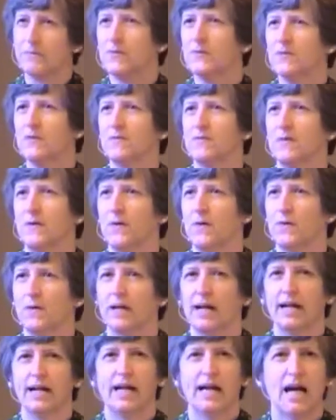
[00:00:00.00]
beautiful!
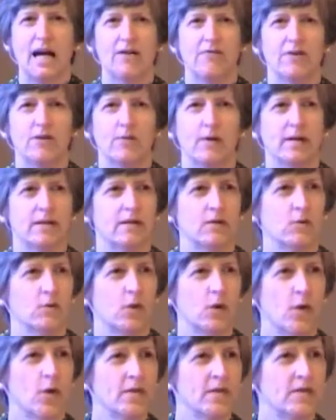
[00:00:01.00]
Everyone who
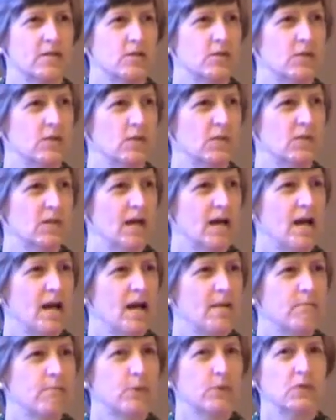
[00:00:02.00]
heard the news
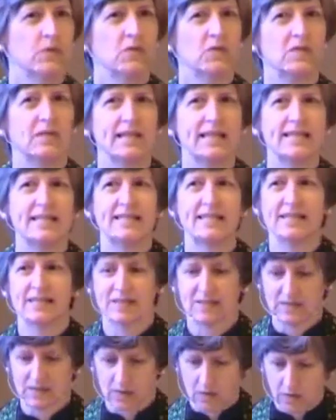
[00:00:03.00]
burst into
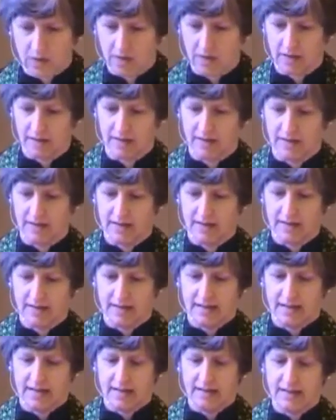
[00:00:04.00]
song.
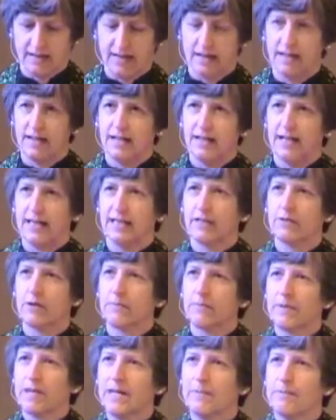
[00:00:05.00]
There were
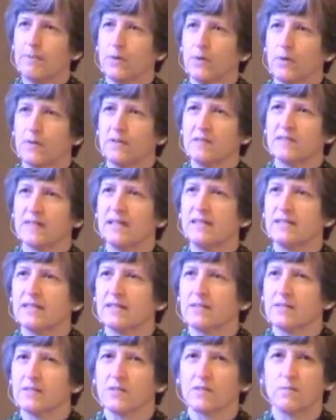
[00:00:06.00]
people,
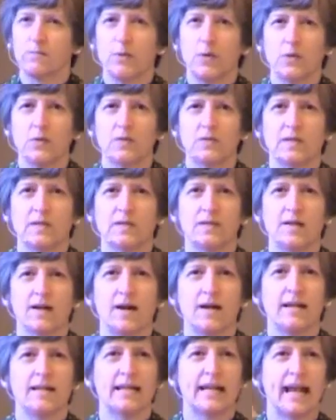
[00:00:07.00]
sentinels, posted
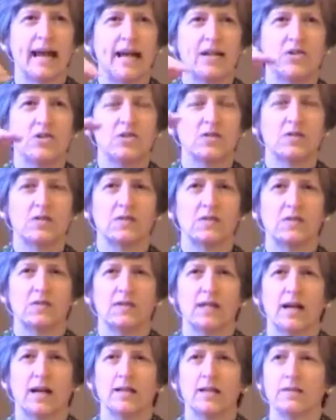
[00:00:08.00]
along the
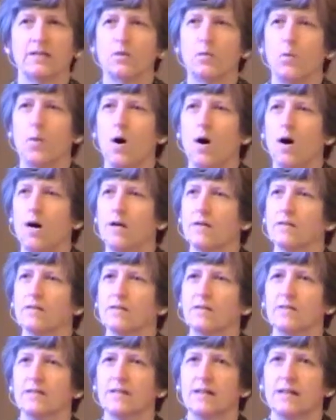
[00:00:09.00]
edges, along the
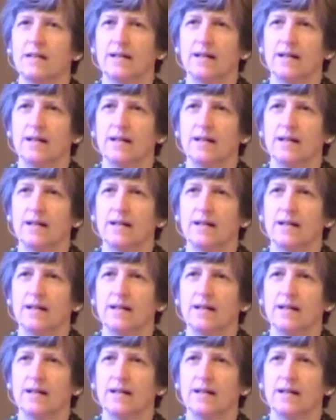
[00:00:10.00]
walls